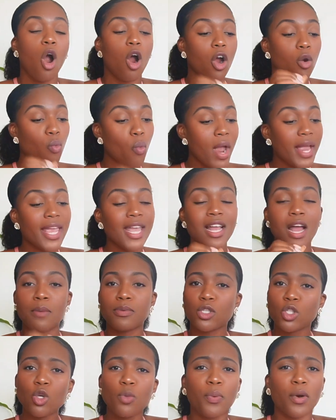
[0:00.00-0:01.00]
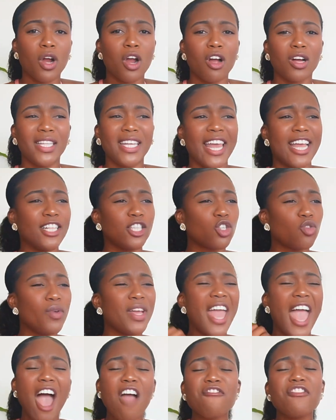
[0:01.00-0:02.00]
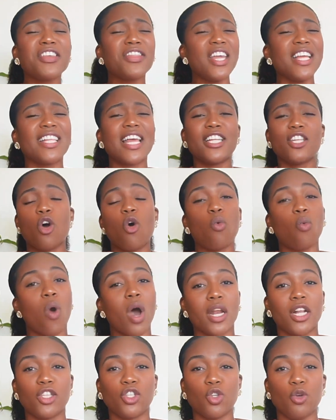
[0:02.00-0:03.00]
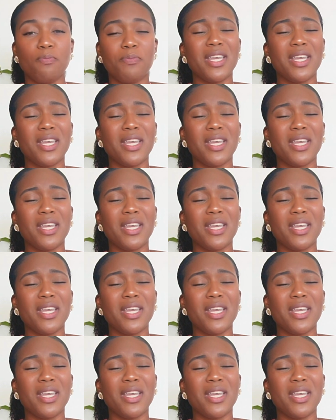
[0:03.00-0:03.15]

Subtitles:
are waking up super early and doing everything they don't want to do,